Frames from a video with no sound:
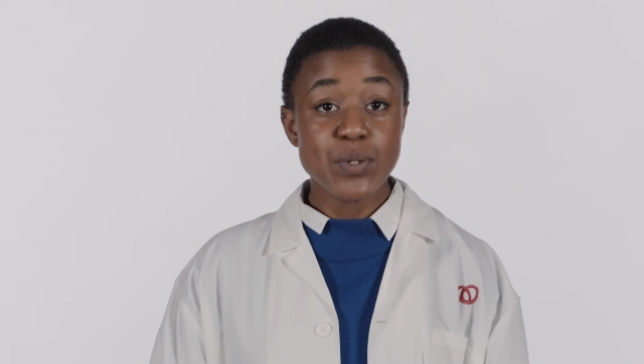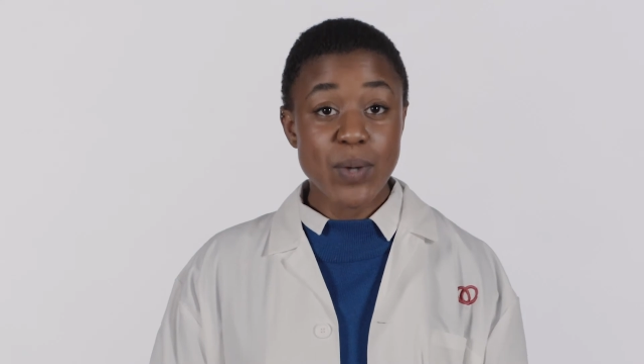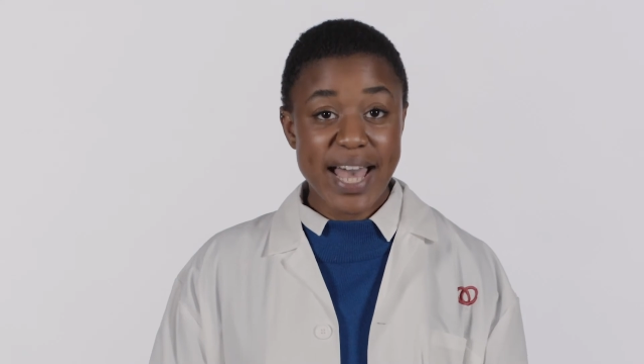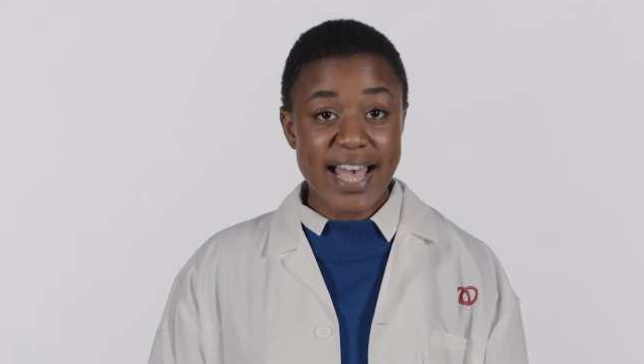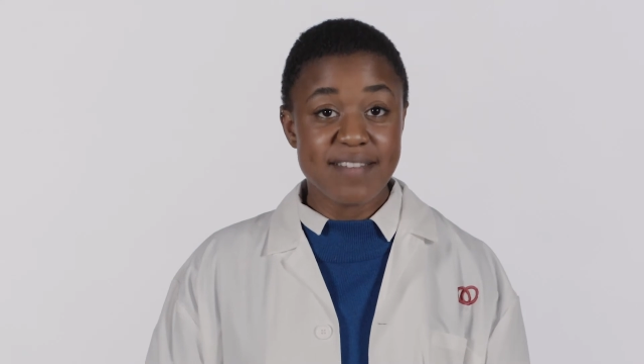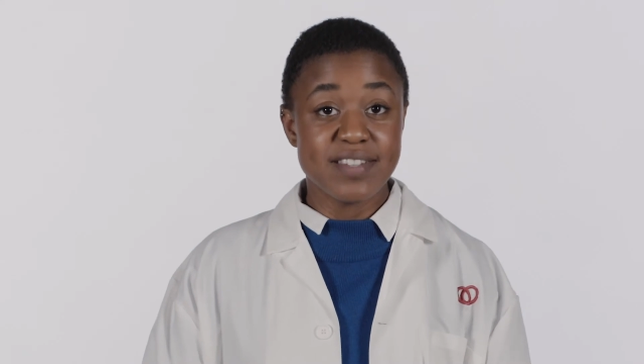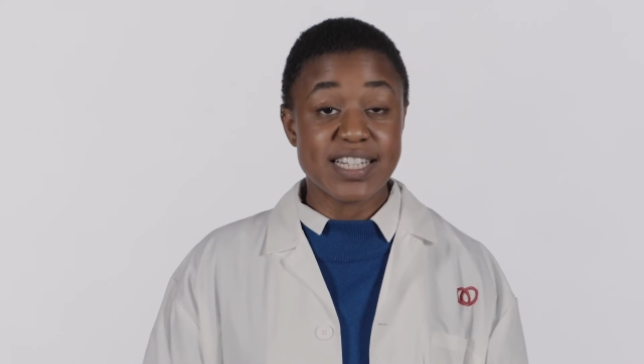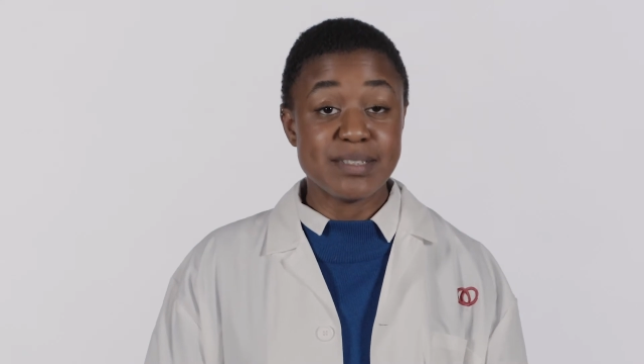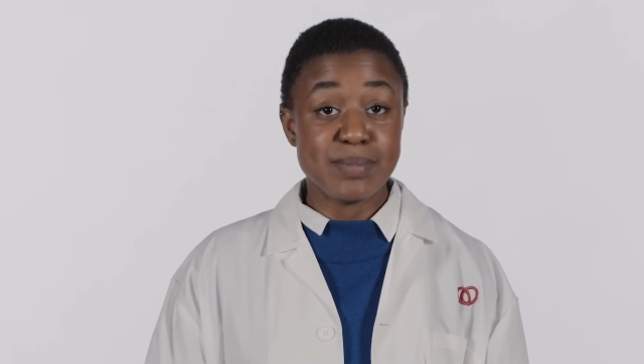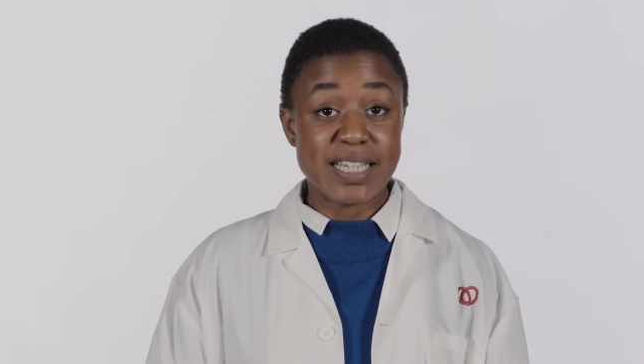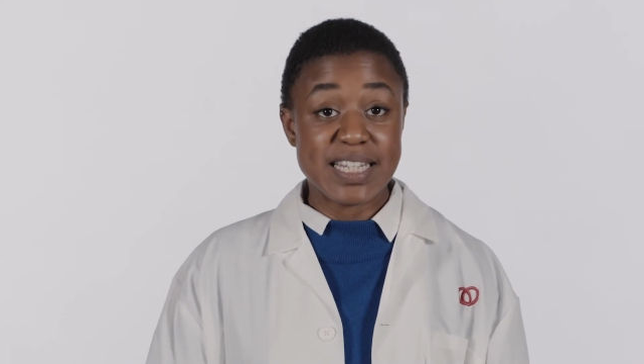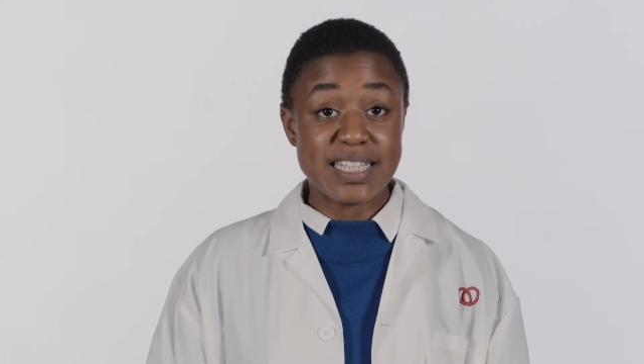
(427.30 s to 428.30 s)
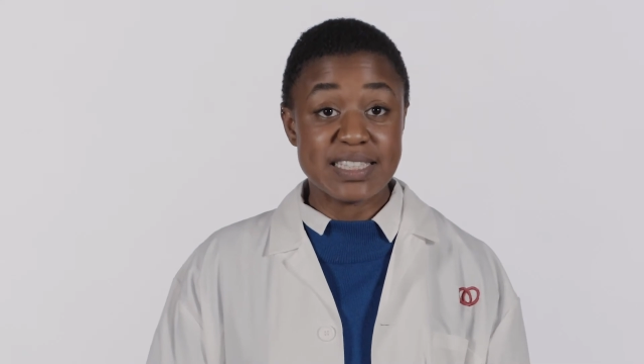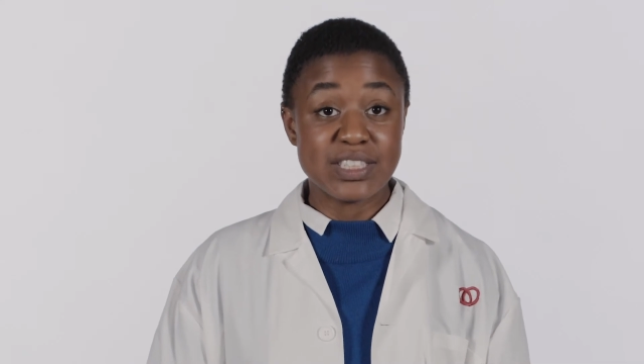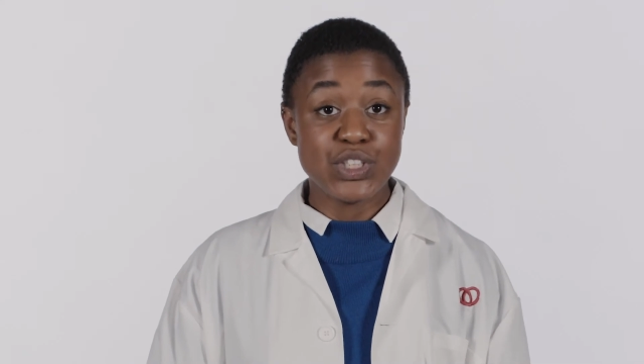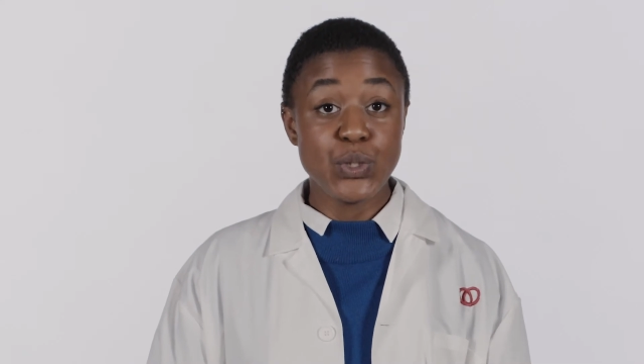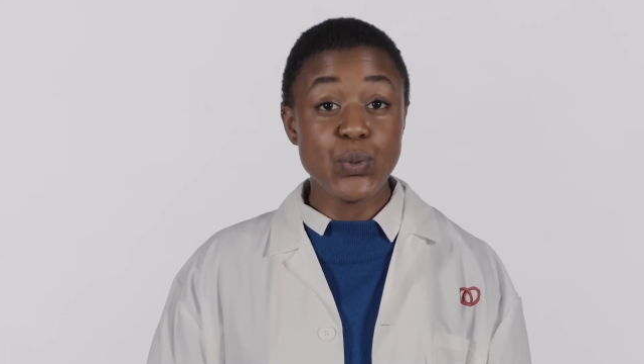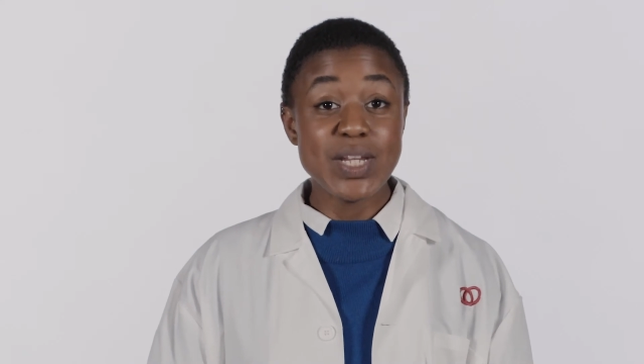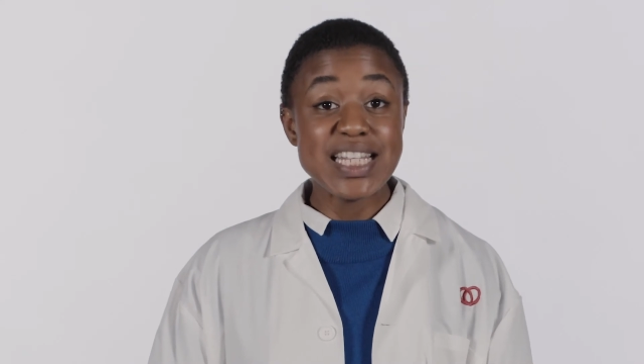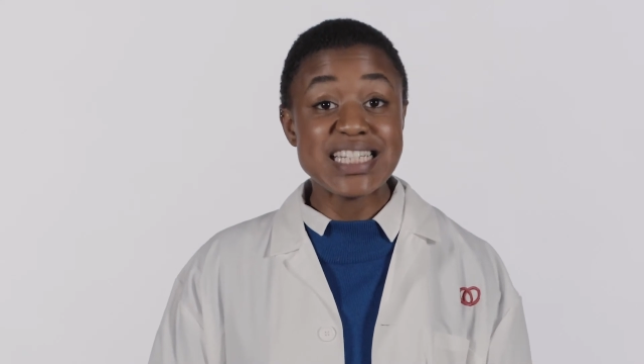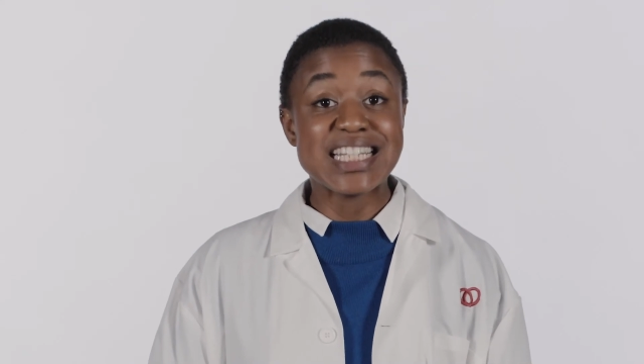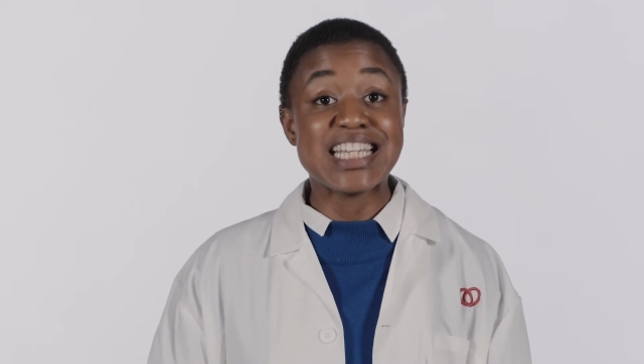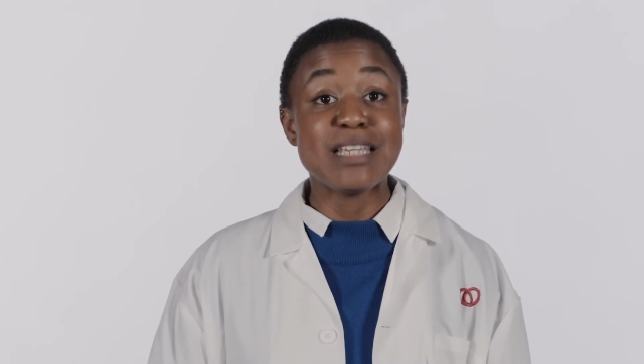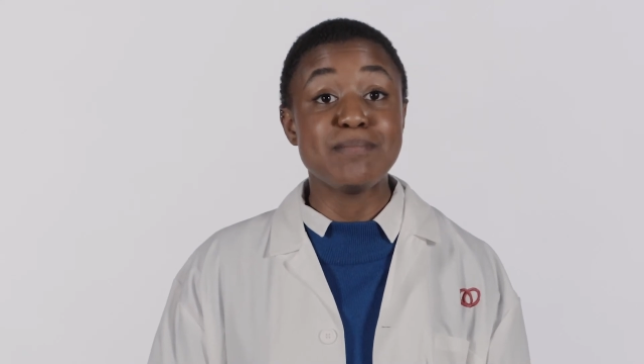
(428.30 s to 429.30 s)
you have diabetes, you need to
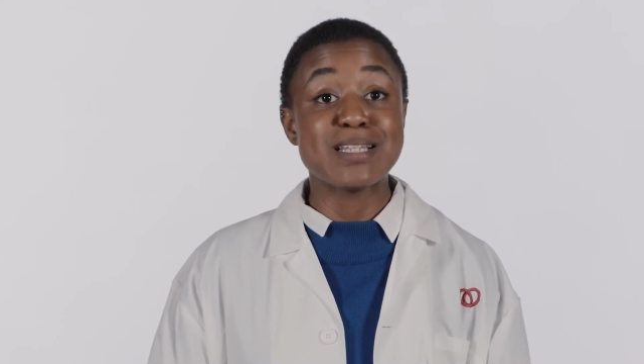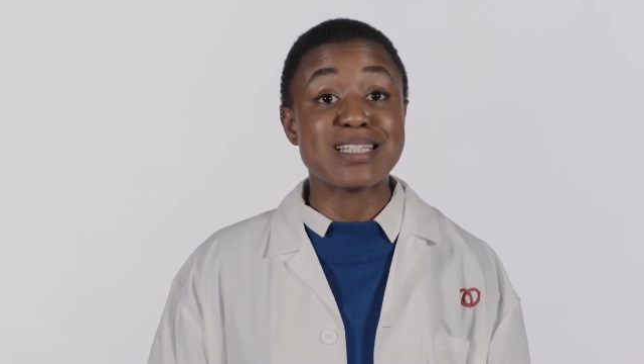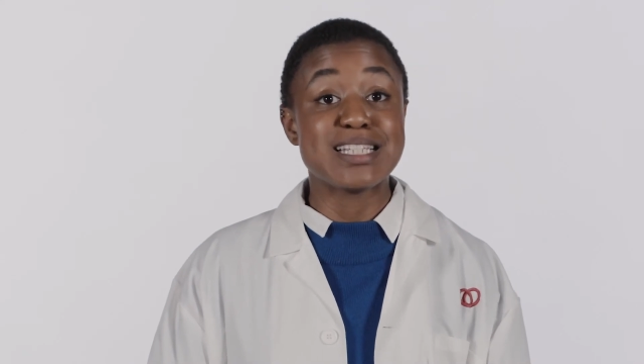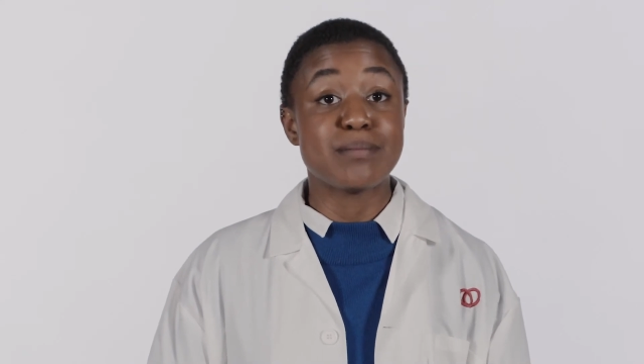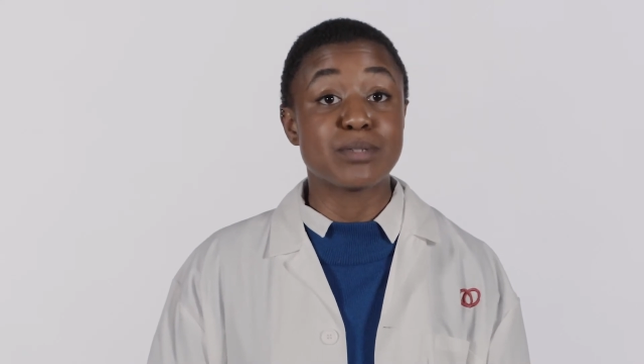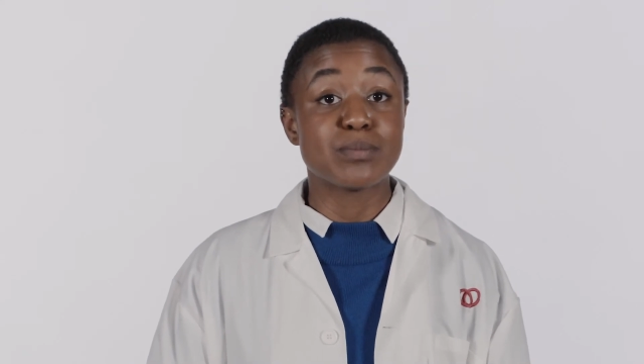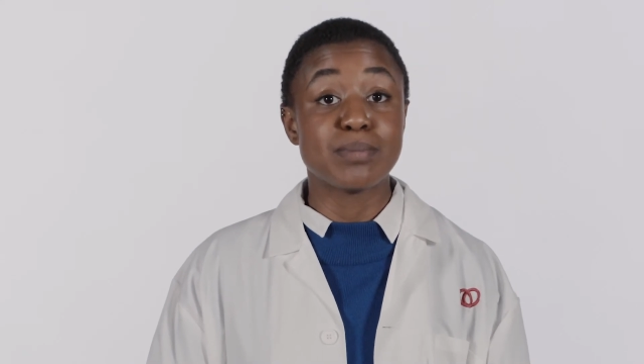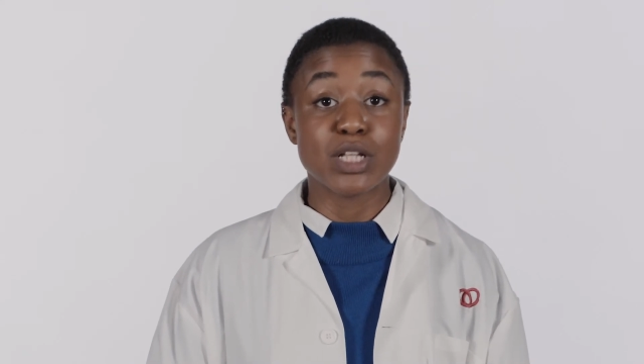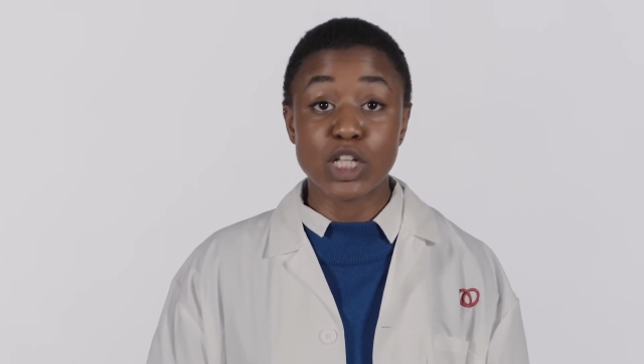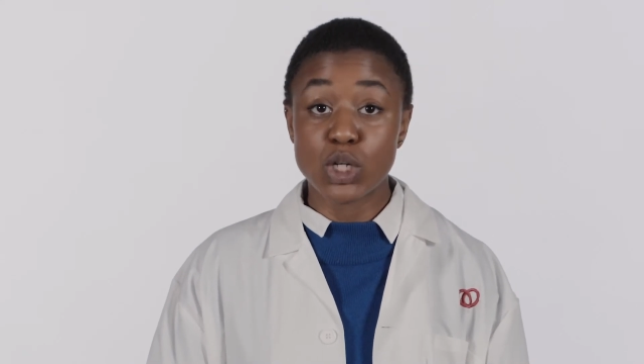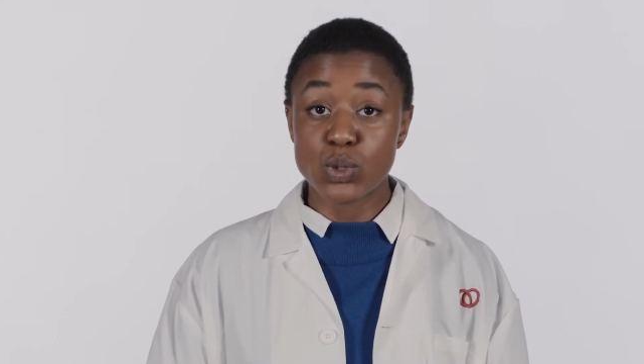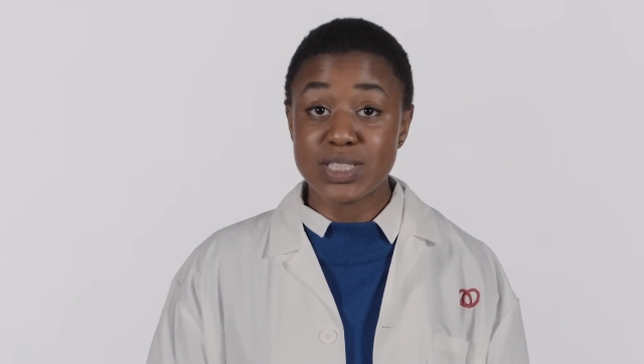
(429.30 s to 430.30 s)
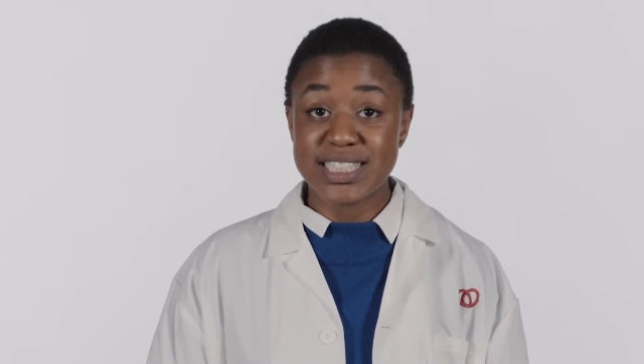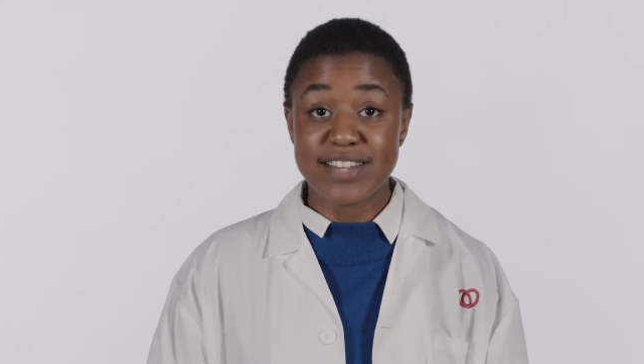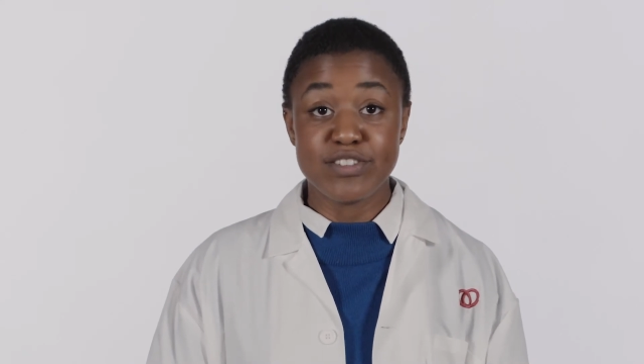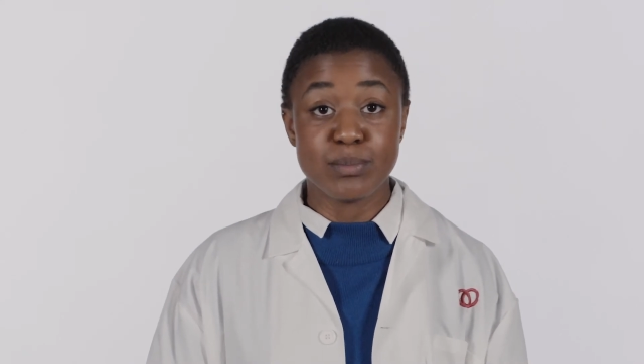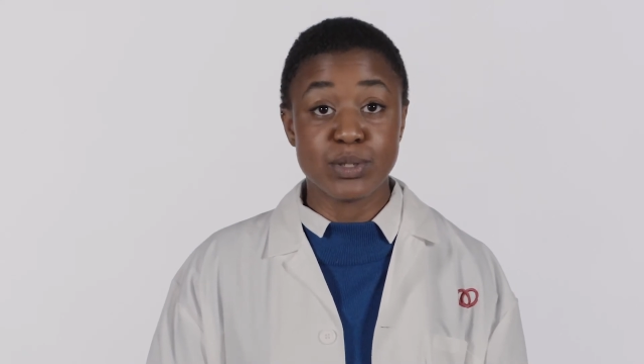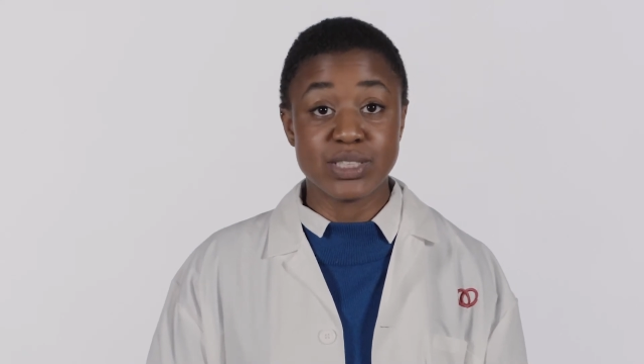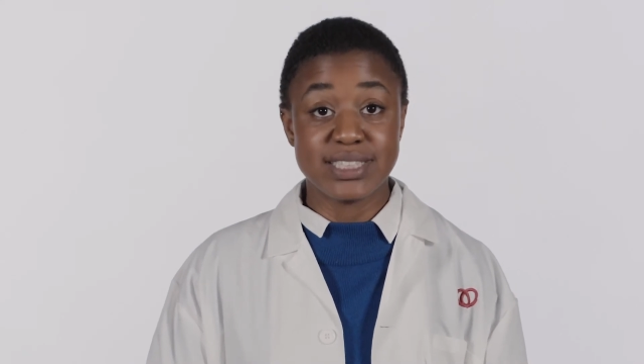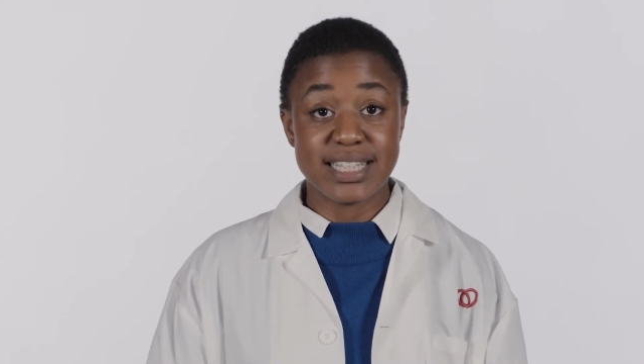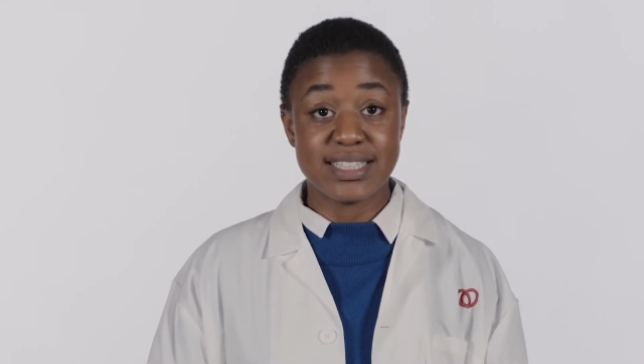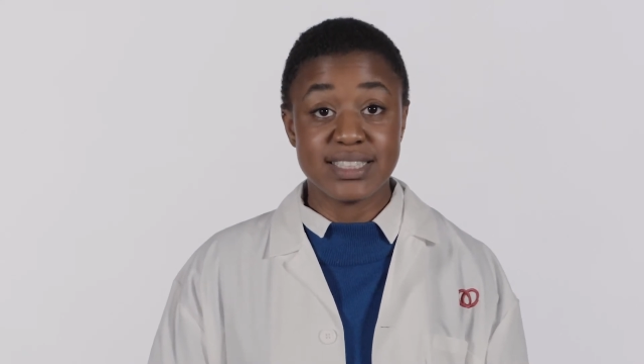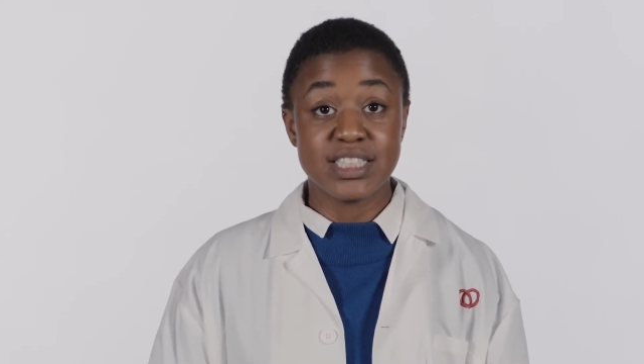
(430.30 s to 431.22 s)
keep this number below 7%